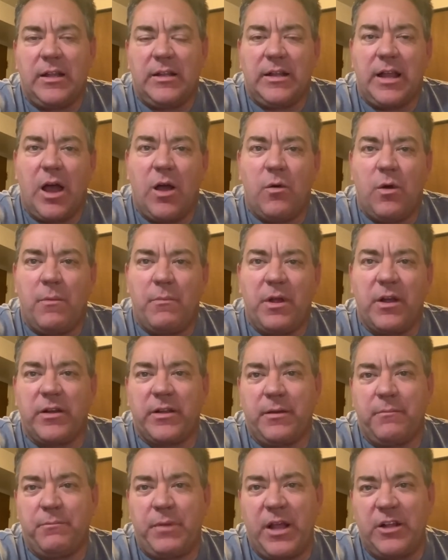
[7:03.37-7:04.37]
Now,
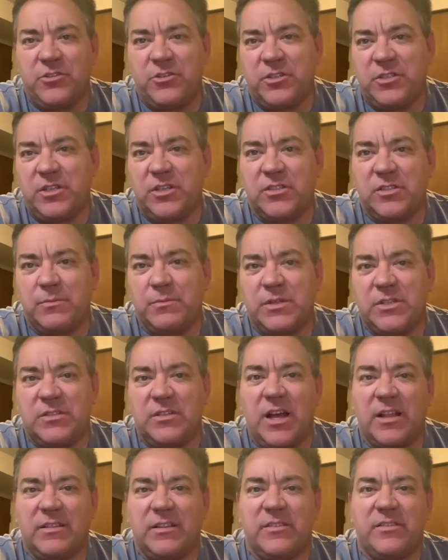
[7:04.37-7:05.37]
American patriotism is
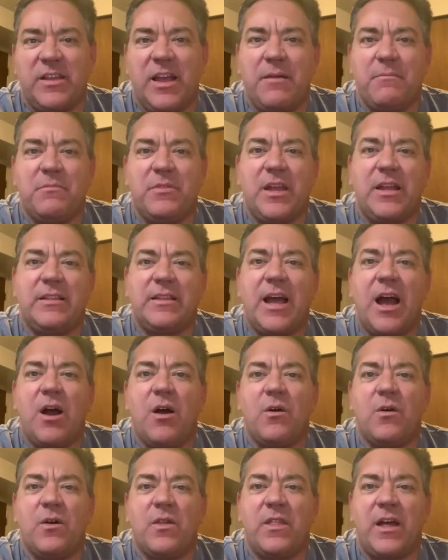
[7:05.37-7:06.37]
not the same thing
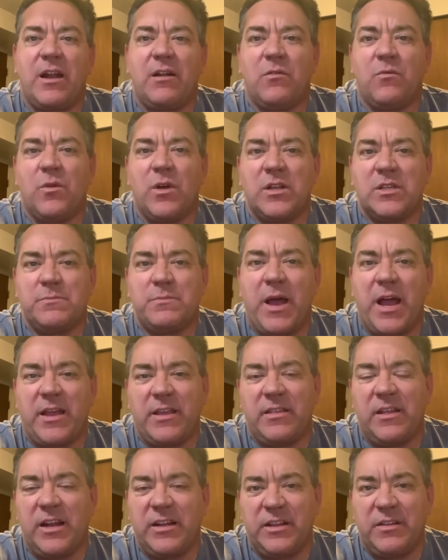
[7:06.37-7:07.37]
now that it was back in
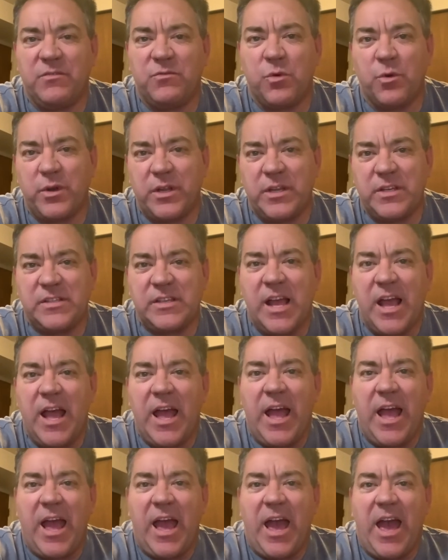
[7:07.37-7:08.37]
the 1940s,
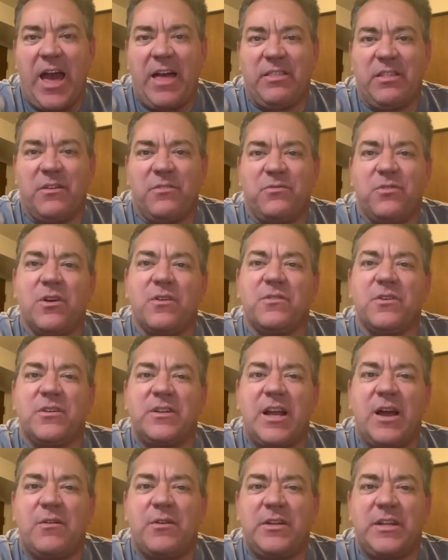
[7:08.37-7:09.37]
and the fervor
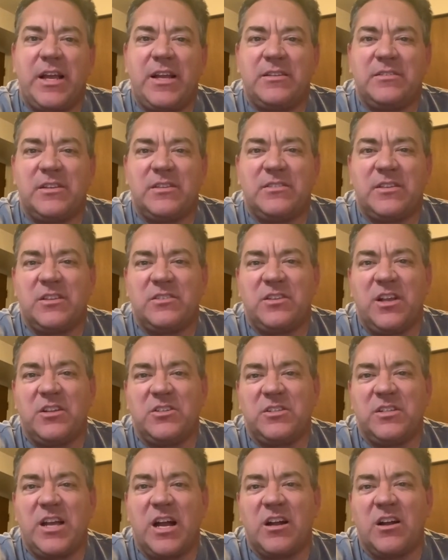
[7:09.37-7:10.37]
nowadays is
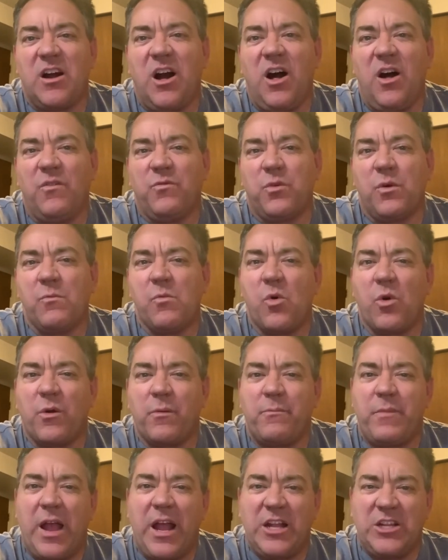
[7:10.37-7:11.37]
essentially a call for more
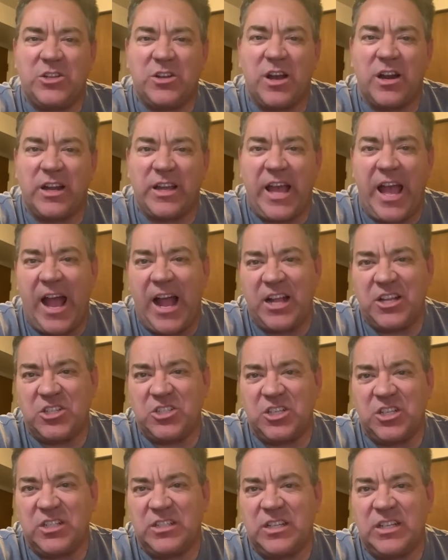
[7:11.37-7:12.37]
patriotic
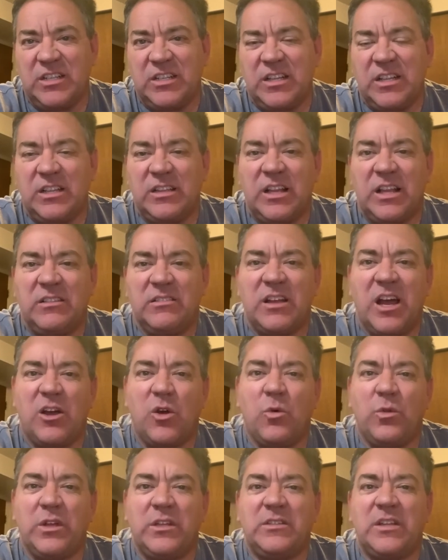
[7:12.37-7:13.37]
action and not
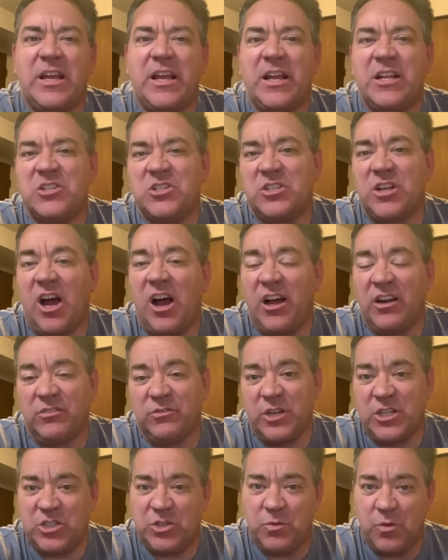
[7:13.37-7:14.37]
only to hinge it on a
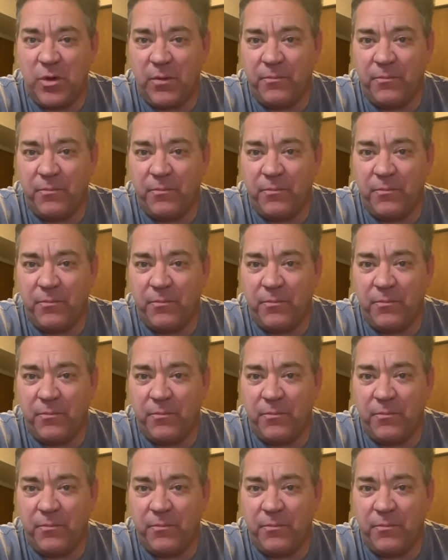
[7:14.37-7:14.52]
ritual.